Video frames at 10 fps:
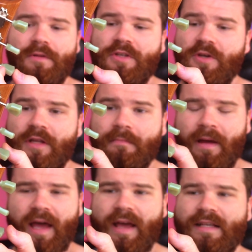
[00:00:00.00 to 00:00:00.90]
Tuning
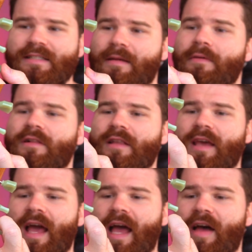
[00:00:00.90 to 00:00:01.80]
pegs typically
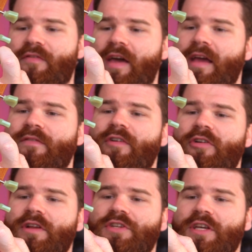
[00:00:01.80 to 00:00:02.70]
have a
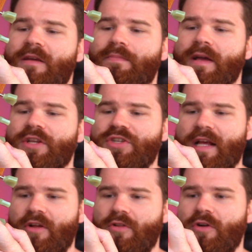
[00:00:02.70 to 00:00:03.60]
very cheap and
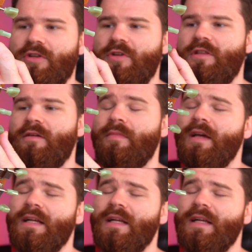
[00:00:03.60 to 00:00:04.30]
shallow look to them,